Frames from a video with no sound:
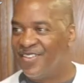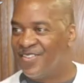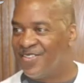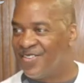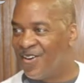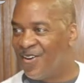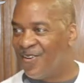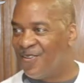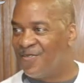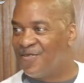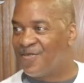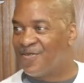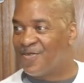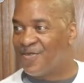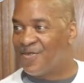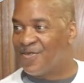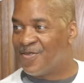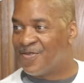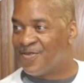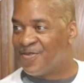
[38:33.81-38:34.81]
So
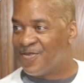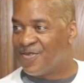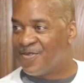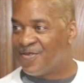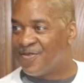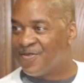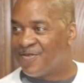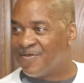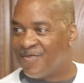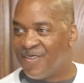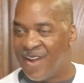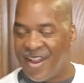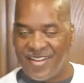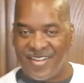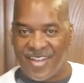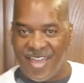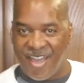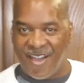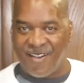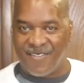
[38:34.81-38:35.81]

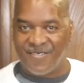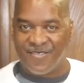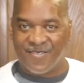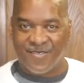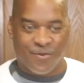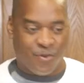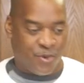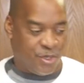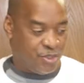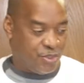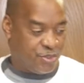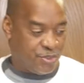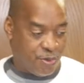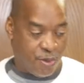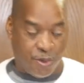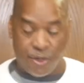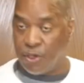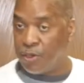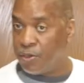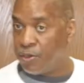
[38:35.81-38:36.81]
right now, we're just
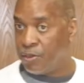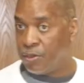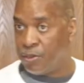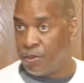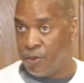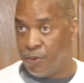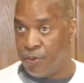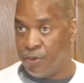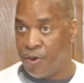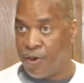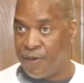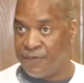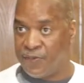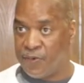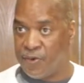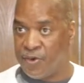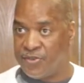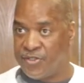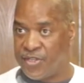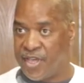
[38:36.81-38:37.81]
gonna hold off
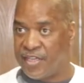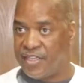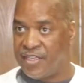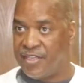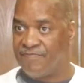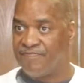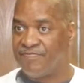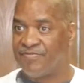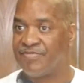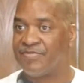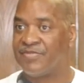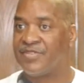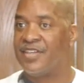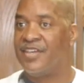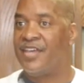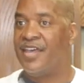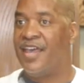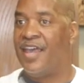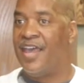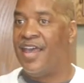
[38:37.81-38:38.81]
for a second
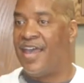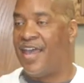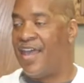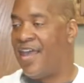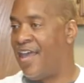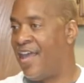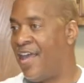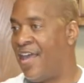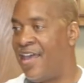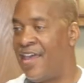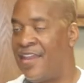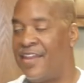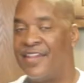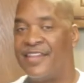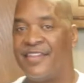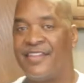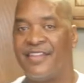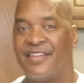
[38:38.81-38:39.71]
and